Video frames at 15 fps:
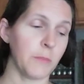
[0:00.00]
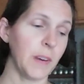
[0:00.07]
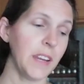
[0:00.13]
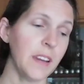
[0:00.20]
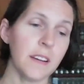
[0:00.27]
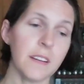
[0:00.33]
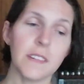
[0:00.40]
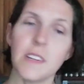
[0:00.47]
My
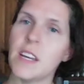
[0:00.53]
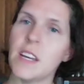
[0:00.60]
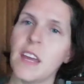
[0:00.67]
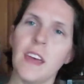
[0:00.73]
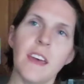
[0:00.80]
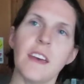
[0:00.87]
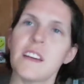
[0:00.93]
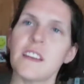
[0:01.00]
hair,
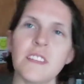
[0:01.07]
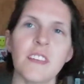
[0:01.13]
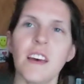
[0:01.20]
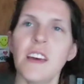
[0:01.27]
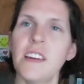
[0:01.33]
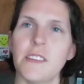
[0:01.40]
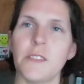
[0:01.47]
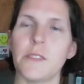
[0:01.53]
because
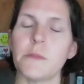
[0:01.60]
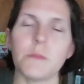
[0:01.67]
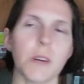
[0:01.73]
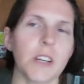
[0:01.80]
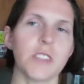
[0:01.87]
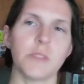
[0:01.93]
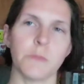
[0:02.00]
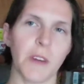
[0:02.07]
I never
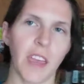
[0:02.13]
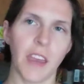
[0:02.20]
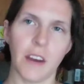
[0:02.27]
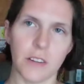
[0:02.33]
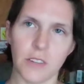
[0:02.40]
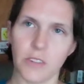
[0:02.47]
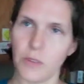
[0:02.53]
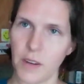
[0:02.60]
brush my
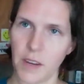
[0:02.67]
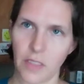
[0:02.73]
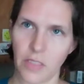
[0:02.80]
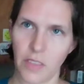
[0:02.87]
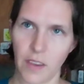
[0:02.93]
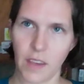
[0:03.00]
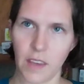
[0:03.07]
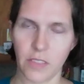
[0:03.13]
hair or do
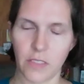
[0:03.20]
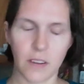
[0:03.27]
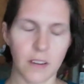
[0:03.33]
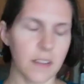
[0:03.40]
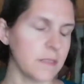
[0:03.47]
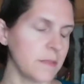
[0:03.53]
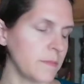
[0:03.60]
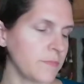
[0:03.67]
anything
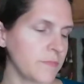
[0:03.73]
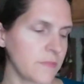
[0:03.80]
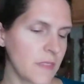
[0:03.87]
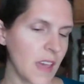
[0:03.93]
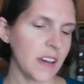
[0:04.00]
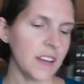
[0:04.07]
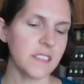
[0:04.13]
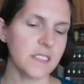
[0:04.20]
either.
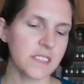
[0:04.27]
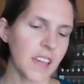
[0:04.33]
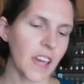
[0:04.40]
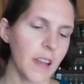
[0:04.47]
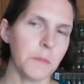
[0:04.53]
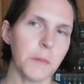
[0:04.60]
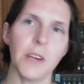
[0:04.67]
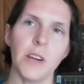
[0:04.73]
I just
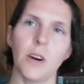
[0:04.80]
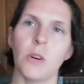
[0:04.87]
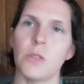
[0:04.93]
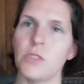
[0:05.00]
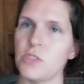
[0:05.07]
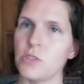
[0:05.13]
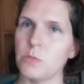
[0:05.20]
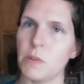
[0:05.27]
get up and go
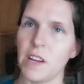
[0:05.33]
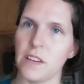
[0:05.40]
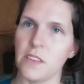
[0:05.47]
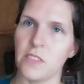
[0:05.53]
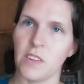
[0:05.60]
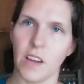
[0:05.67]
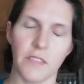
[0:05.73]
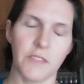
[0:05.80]
and do my
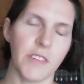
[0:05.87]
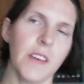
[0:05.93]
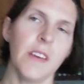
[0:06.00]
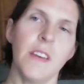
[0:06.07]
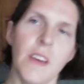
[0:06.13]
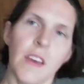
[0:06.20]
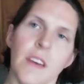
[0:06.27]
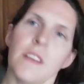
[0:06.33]
stuff.
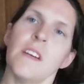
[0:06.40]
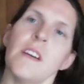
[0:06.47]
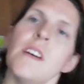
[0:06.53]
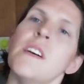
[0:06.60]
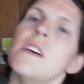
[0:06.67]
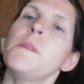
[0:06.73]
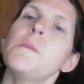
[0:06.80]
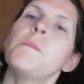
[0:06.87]

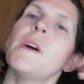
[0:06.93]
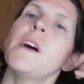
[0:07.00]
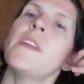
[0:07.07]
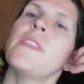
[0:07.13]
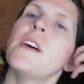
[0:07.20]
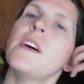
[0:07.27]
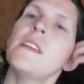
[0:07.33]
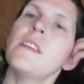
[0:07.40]
And by
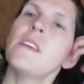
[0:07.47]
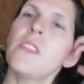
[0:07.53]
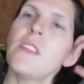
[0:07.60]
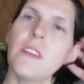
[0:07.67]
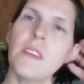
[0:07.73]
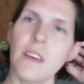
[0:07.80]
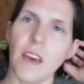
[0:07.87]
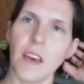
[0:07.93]
the end of the
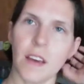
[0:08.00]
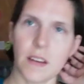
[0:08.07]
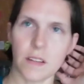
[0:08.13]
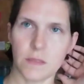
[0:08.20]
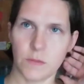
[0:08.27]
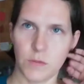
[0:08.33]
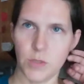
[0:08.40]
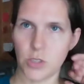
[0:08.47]
day,
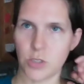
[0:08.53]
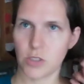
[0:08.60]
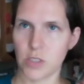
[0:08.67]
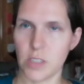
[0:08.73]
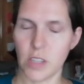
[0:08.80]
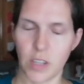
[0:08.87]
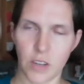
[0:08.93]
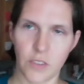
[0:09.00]
I
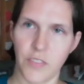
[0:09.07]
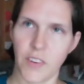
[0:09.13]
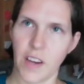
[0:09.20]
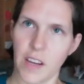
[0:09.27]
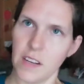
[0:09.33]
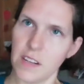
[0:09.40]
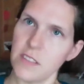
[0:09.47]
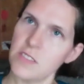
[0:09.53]
usually look
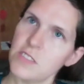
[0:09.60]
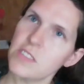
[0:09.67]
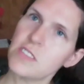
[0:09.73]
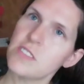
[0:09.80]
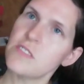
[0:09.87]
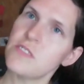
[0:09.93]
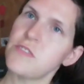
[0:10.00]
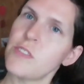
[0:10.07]
fine. It's
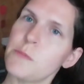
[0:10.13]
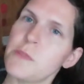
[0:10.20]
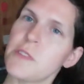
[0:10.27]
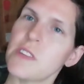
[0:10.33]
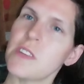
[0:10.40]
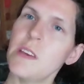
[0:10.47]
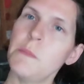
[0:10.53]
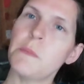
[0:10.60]
just from
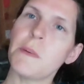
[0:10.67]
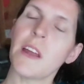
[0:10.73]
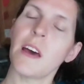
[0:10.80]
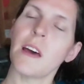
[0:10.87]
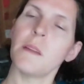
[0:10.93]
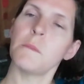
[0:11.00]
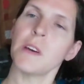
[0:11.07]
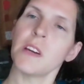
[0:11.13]
sleeping
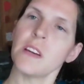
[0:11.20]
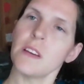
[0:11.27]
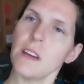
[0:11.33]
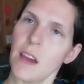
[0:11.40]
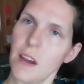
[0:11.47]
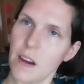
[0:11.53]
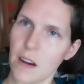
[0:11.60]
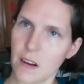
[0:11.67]
on my
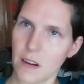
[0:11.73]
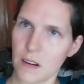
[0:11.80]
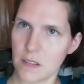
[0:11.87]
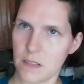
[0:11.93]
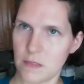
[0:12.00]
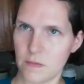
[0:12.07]
hair.